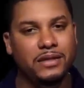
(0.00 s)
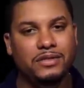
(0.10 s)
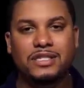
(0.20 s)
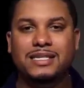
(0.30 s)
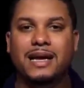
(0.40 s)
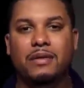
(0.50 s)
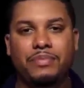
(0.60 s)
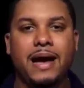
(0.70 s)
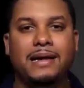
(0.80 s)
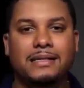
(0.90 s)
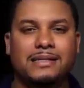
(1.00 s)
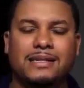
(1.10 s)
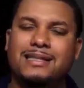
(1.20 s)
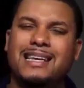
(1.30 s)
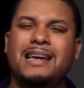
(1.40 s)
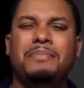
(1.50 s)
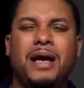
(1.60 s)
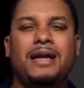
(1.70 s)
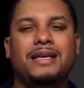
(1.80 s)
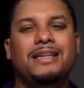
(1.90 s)
You just got to practice. And the thing
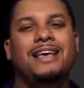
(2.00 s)
about it